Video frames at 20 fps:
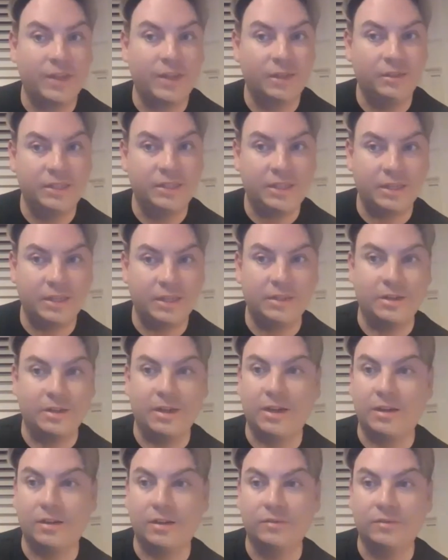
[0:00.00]
of LDN
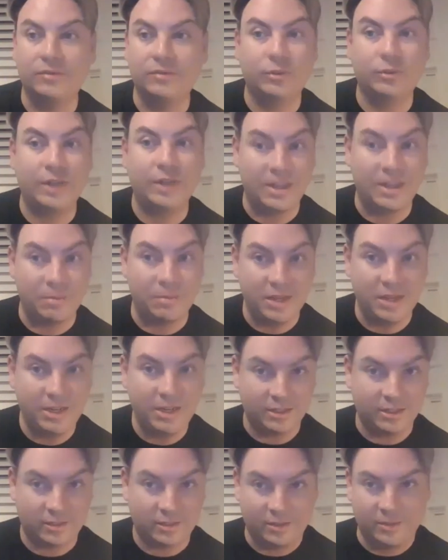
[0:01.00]
are for
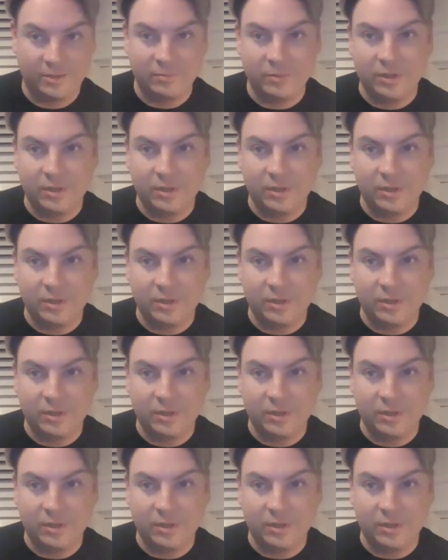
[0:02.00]
MS.